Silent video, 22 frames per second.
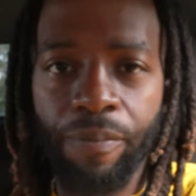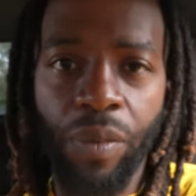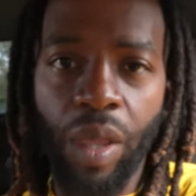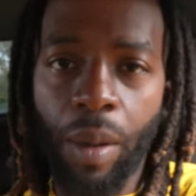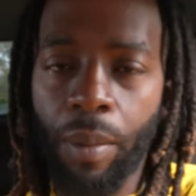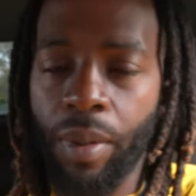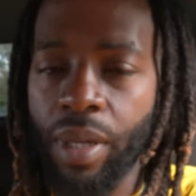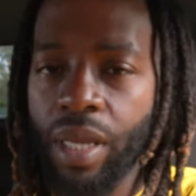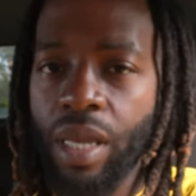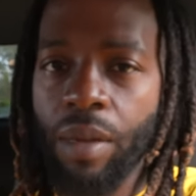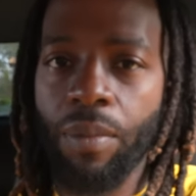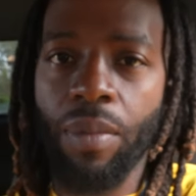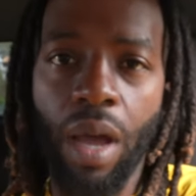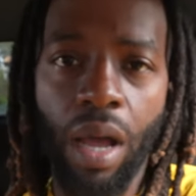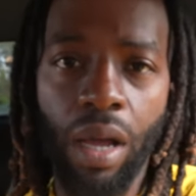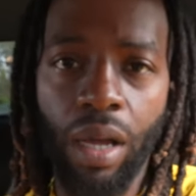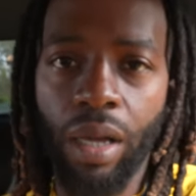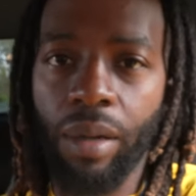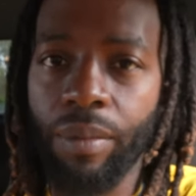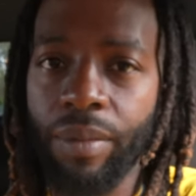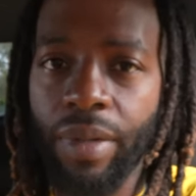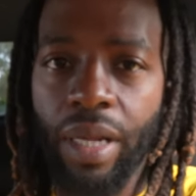I'm gonna keep
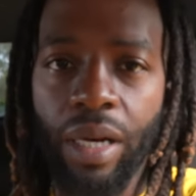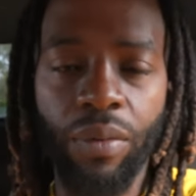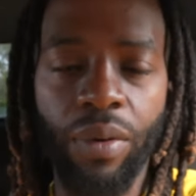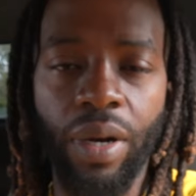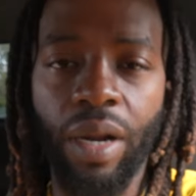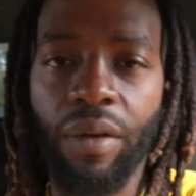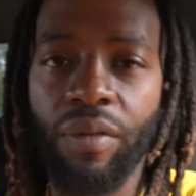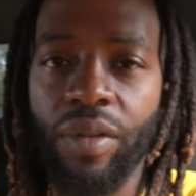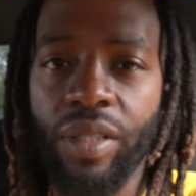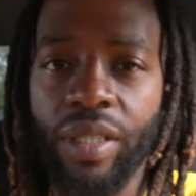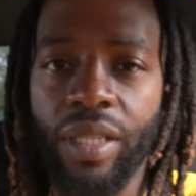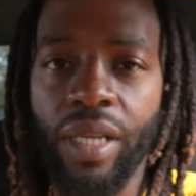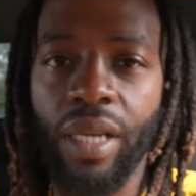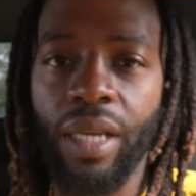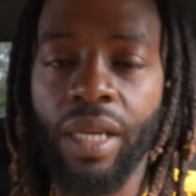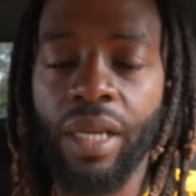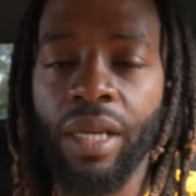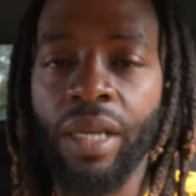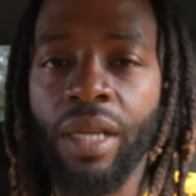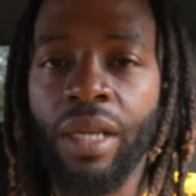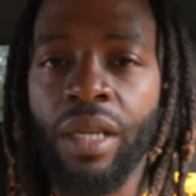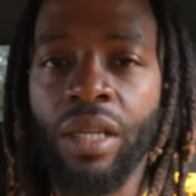y'all updated with everything.